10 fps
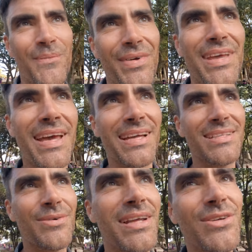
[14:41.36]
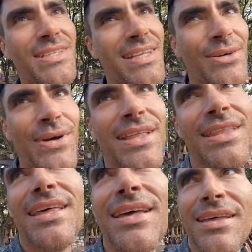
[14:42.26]
But yeah, it's quite interesting the way
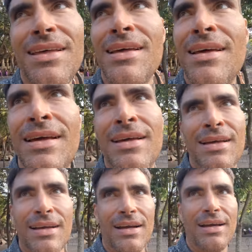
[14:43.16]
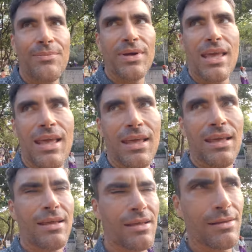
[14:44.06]
that the kind of monkey
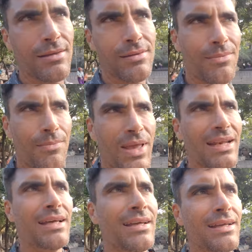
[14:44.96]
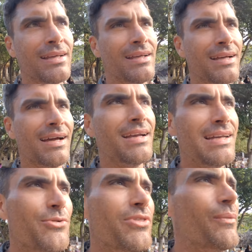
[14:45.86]
men kind of
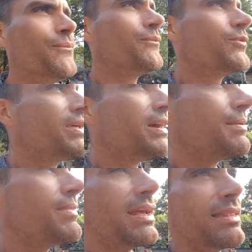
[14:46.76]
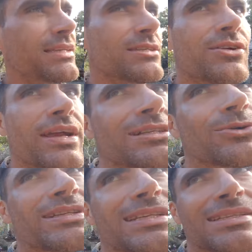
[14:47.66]
deal with them, where they're kind of making these strange
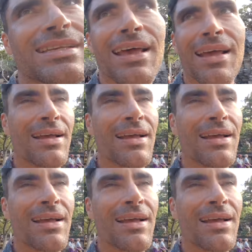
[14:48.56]
noises